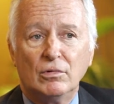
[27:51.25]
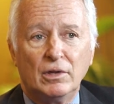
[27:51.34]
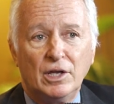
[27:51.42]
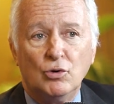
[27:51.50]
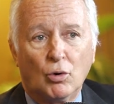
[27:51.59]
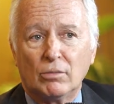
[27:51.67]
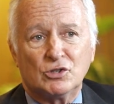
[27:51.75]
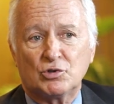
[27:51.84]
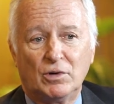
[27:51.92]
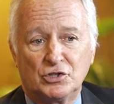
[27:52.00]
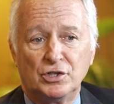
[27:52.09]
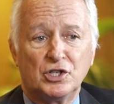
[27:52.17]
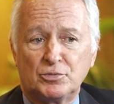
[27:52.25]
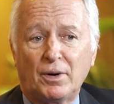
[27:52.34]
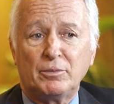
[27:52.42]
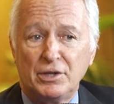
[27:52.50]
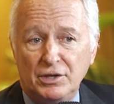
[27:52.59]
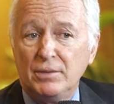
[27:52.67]
Enormous question. It's
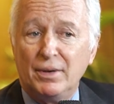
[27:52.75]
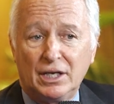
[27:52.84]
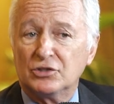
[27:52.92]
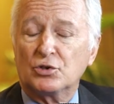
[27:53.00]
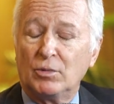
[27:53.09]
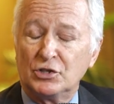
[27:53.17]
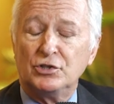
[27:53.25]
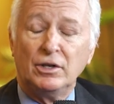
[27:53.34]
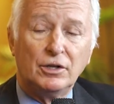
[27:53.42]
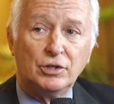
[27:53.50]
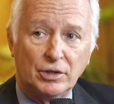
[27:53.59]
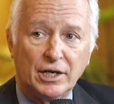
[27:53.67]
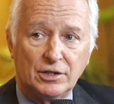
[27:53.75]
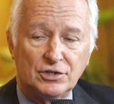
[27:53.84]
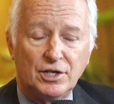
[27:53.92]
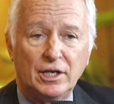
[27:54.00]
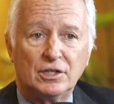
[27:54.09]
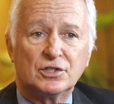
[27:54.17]
probably the biggest question in the United
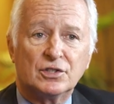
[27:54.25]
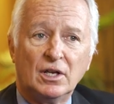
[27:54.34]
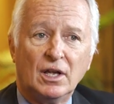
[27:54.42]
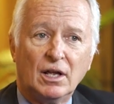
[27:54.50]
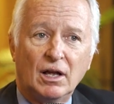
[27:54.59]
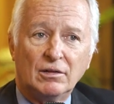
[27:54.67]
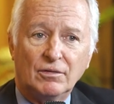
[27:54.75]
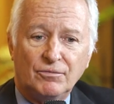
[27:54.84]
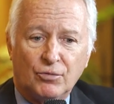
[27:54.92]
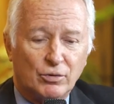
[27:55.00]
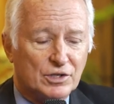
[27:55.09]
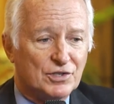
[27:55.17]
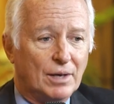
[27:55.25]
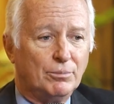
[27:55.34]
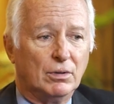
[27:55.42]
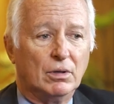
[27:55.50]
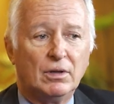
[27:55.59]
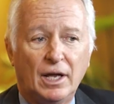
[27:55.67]
States. For
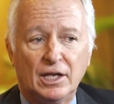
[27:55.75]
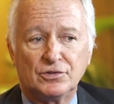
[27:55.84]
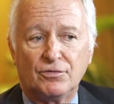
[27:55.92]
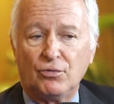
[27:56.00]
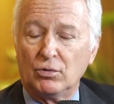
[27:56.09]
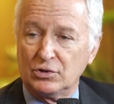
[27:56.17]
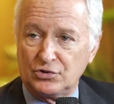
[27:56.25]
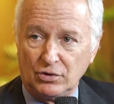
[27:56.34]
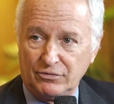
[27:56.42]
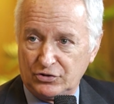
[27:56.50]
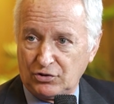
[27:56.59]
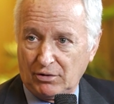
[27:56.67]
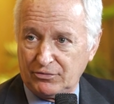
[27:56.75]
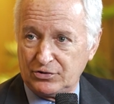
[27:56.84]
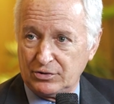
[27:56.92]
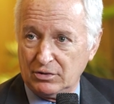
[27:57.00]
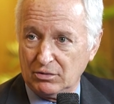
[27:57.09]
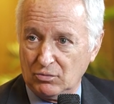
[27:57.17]
example, as a Foreign Service
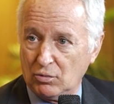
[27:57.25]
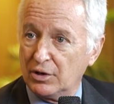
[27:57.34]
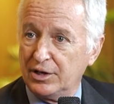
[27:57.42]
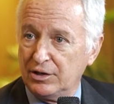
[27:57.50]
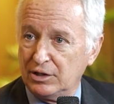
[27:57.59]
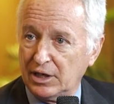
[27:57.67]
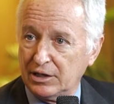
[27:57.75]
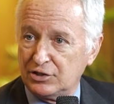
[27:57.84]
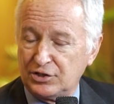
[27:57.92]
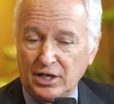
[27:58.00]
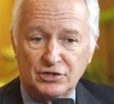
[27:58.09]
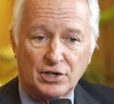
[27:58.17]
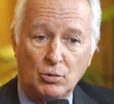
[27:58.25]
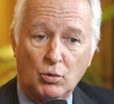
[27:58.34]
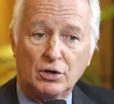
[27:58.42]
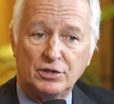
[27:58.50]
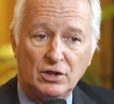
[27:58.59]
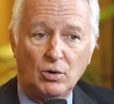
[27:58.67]
officer working in the United States, I
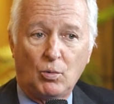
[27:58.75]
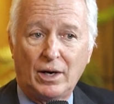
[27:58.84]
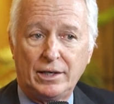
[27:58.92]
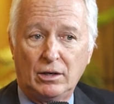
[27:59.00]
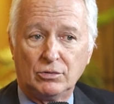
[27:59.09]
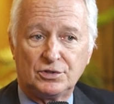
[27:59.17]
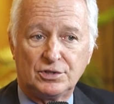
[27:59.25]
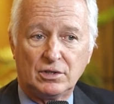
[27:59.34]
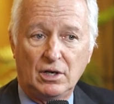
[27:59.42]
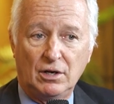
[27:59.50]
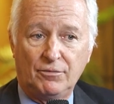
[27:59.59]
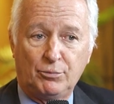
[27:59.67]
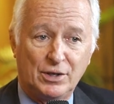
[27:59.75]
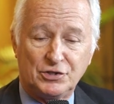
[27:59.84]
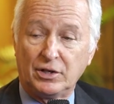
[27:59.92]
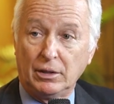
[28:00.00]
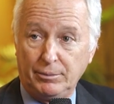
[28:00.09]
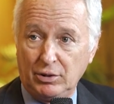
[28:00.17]
worked in the White House of
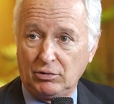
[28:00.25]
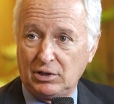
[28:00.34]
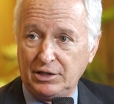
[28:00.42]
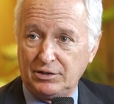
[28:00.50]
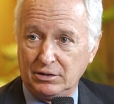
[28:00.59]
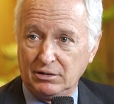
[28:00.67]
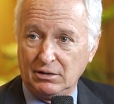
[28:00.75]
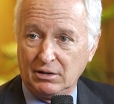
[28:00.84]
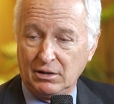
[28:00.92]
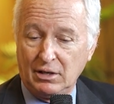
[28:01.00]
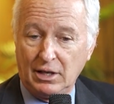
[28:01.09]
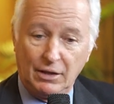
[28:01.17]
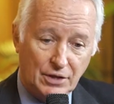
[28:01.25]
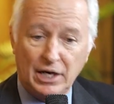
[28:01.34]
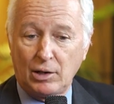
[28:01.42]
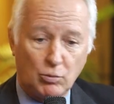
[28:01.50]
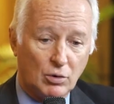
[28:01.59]
President Bill Clinton, and then I